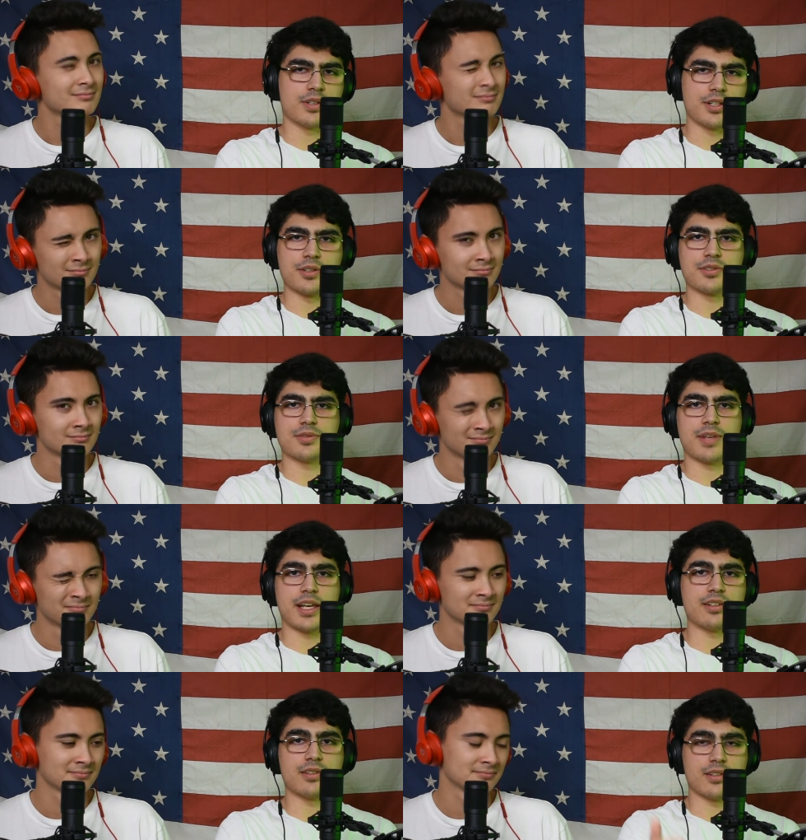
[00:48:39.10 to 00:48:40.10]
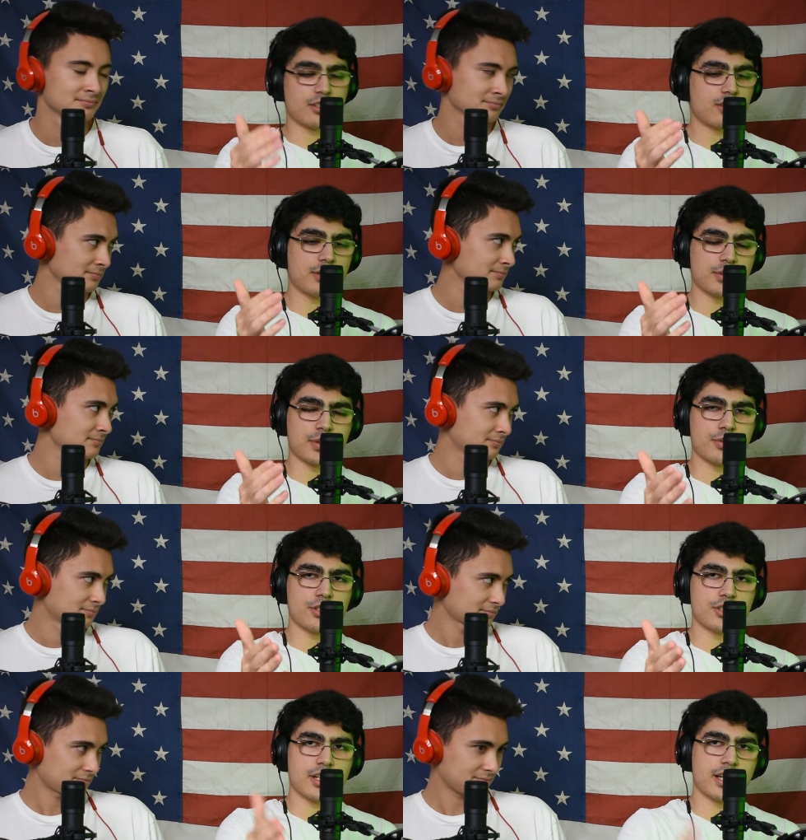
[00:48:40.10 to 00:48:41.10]
Speaker 1: videos. And as always, we
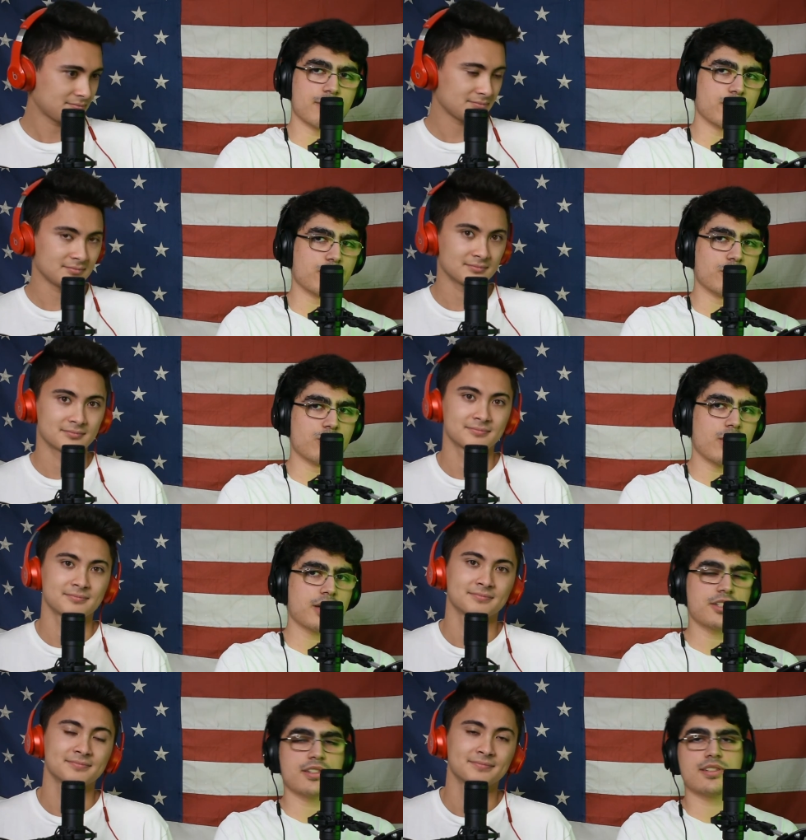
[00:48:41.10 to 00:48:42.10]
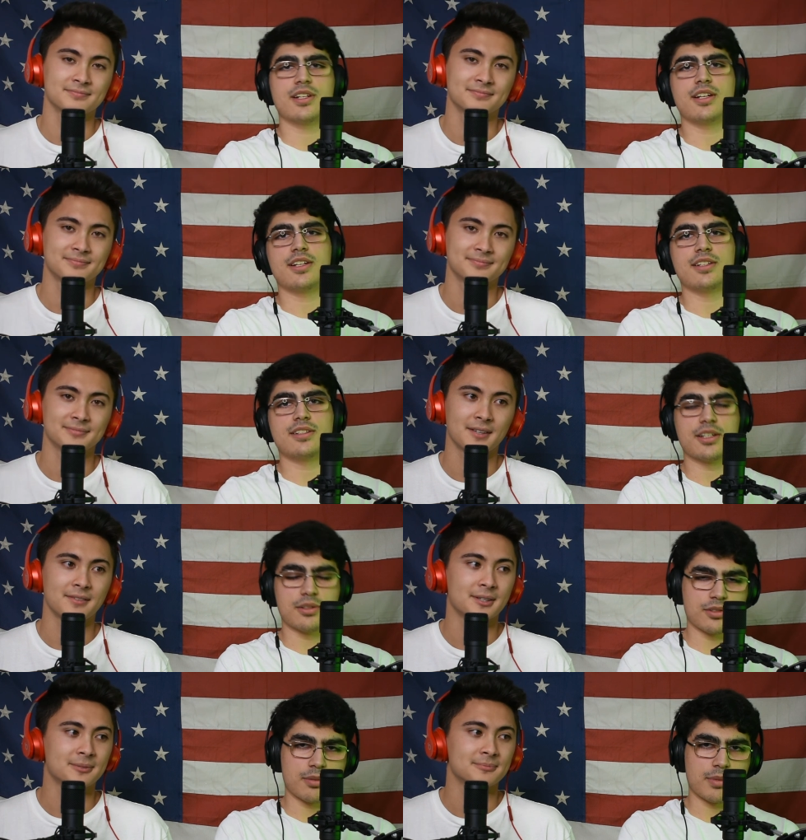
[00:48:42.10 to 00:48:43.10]
appreciate everyone who watches thank
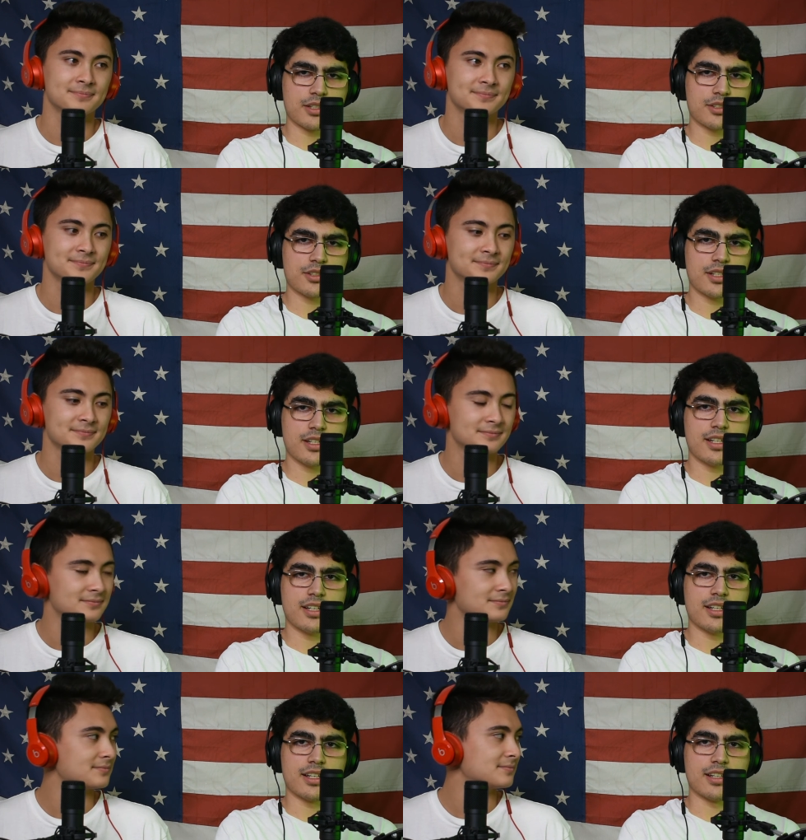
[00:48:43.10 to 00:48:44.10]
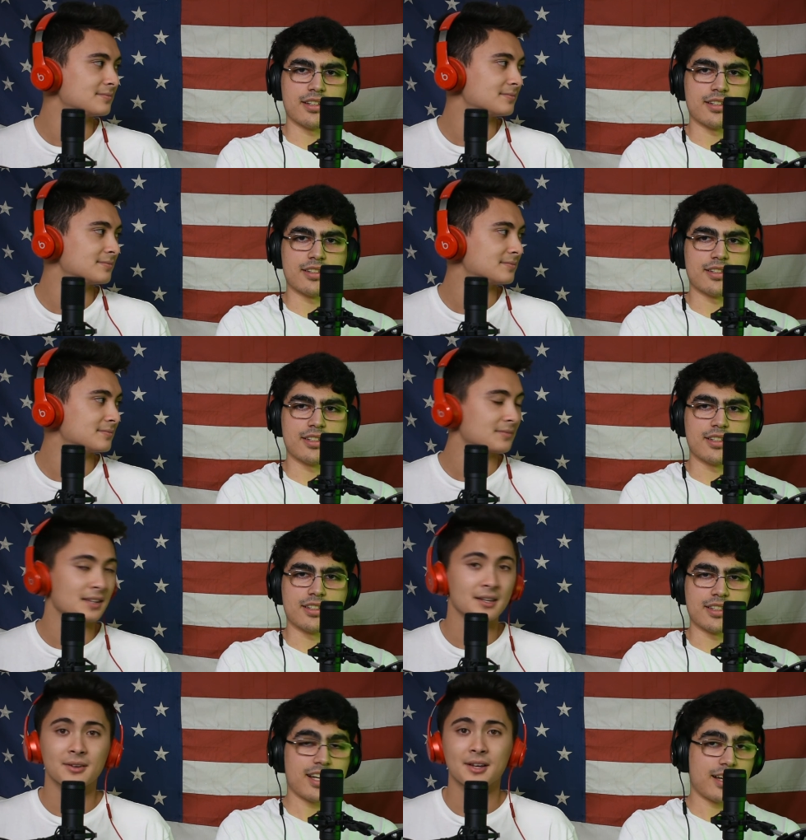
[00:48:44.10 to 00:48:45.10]
you, you so much. And
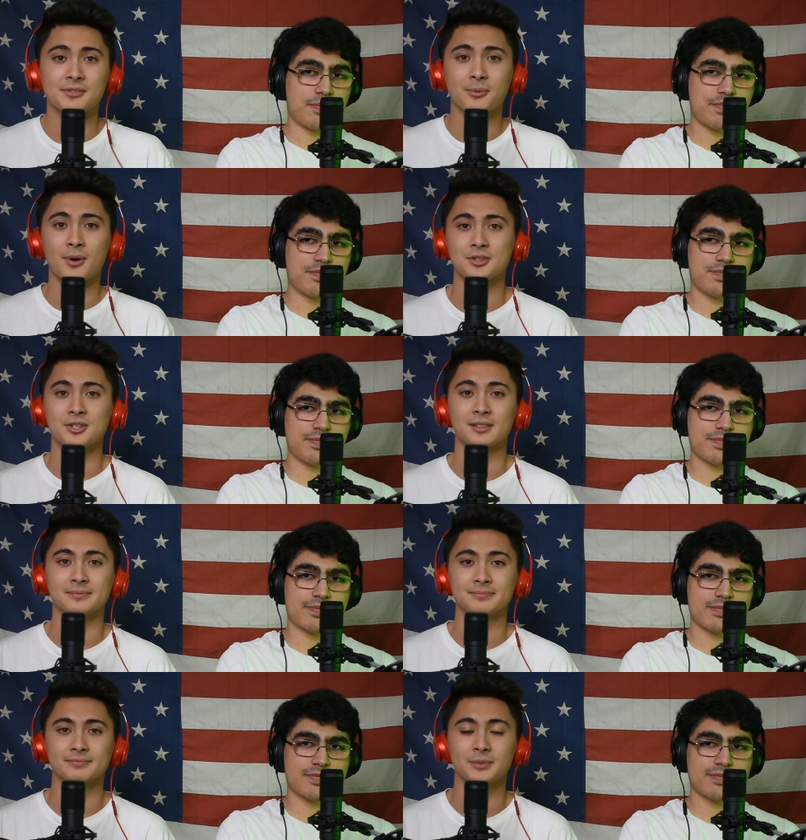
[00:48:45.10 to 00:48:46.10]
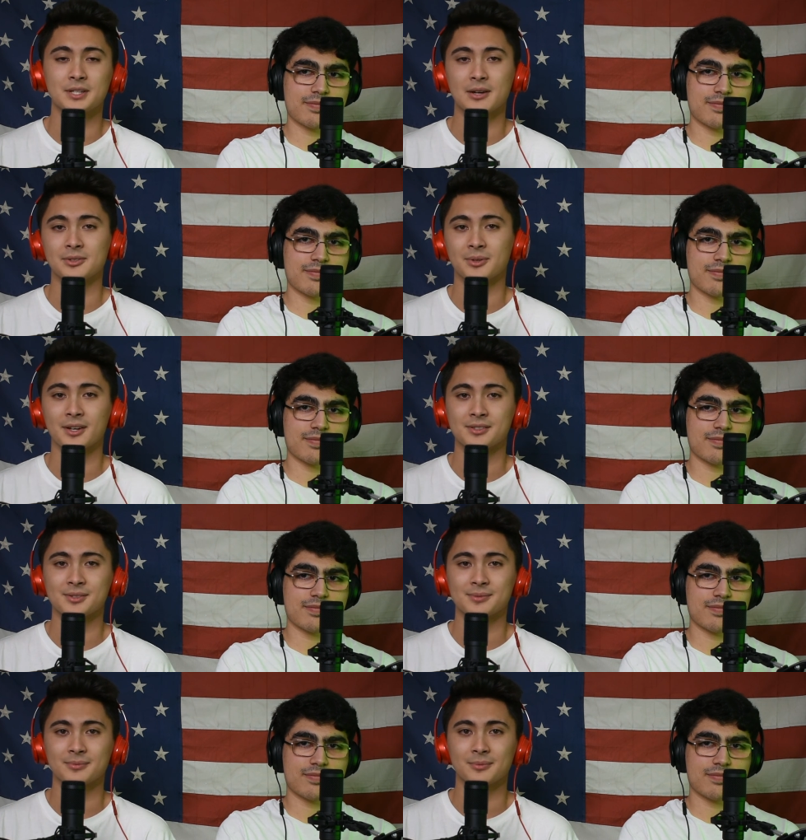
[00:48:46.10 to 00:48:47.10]
thank yeah. you
Speaker 2: guys for watching. Reach out to
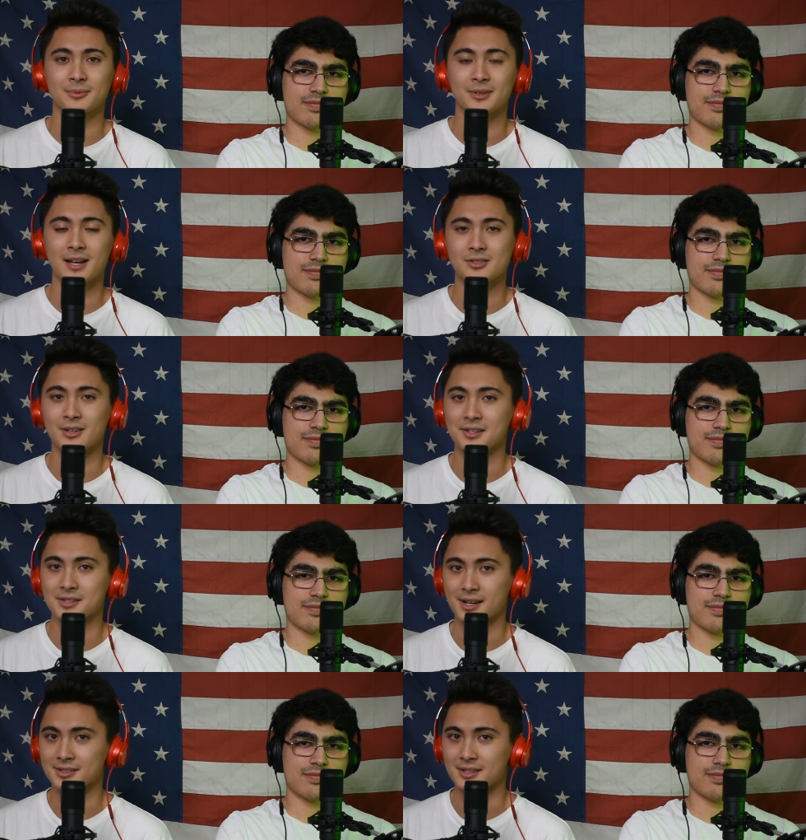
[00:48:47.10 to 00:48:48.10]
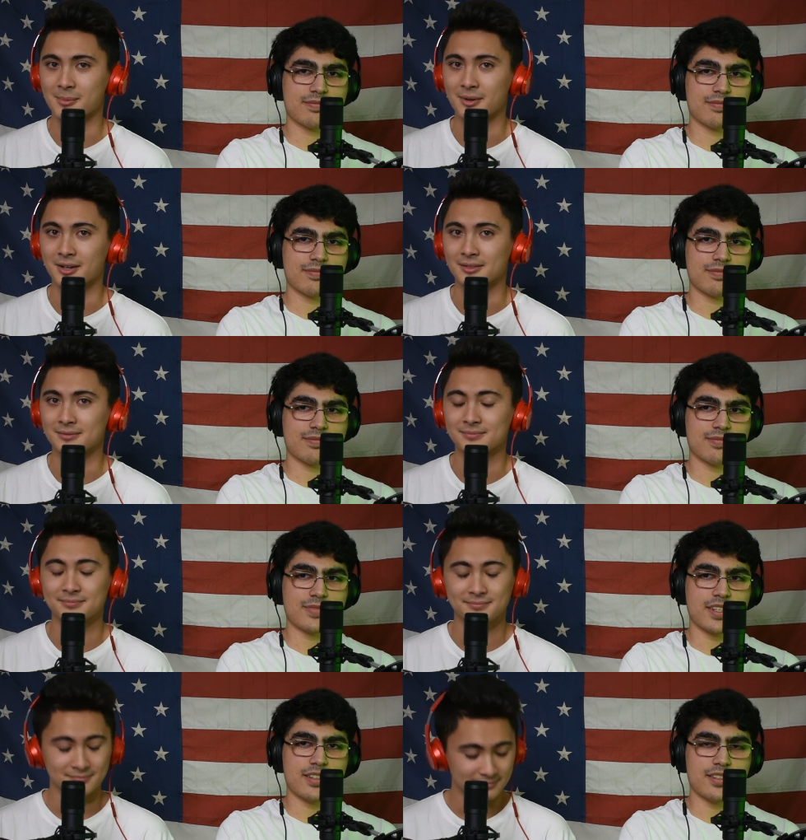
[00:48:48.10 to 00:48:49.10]
us. We'll catch you guys, next time on
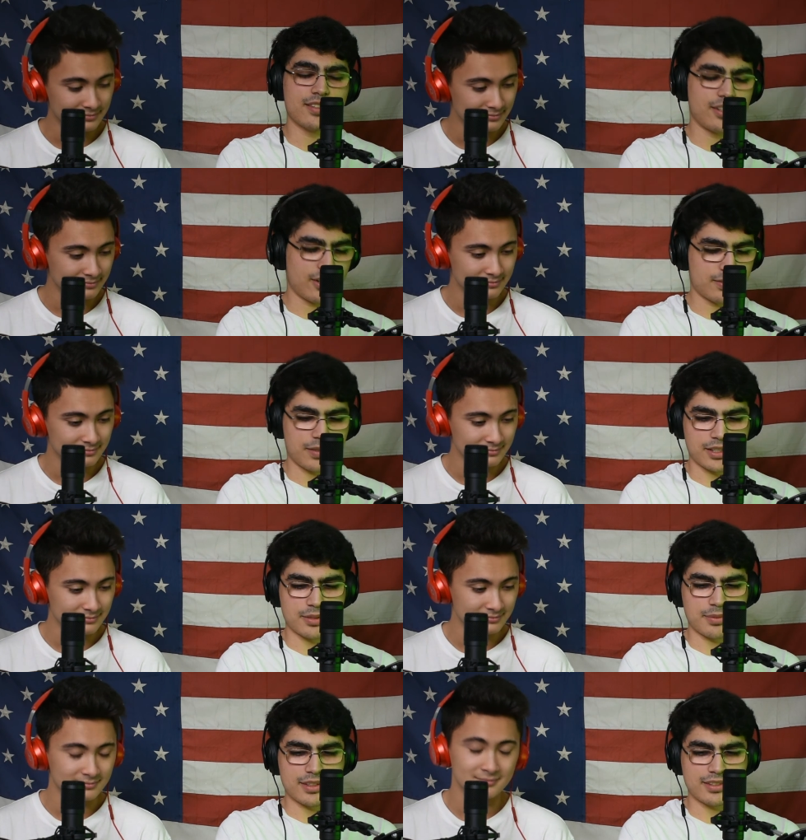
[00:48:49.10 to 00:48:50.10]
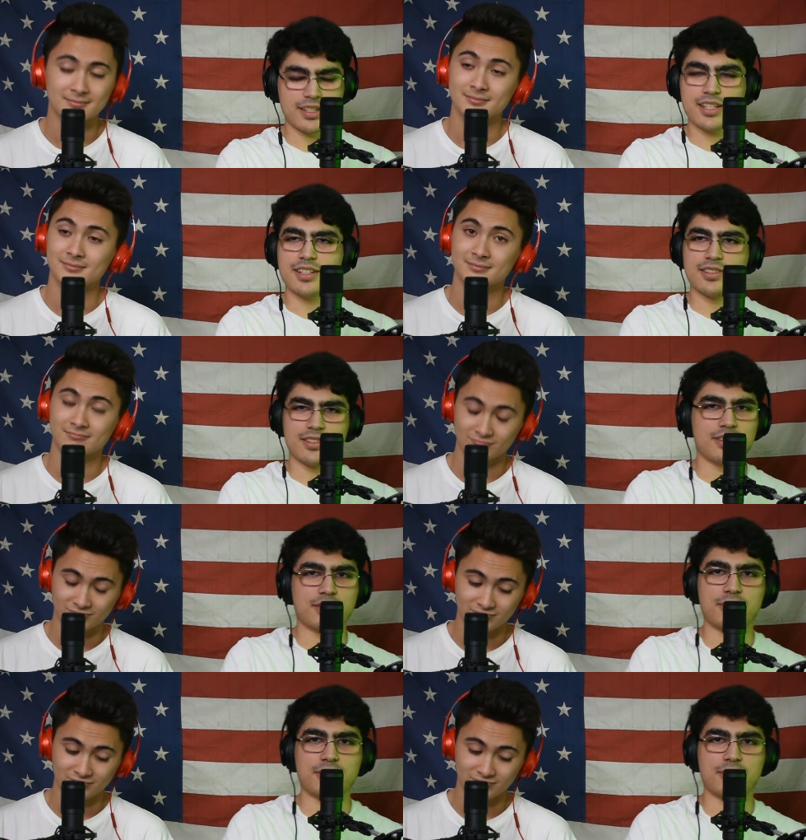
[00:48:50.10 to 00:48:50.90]
Speaker 1: The Art of Awesomeness. This is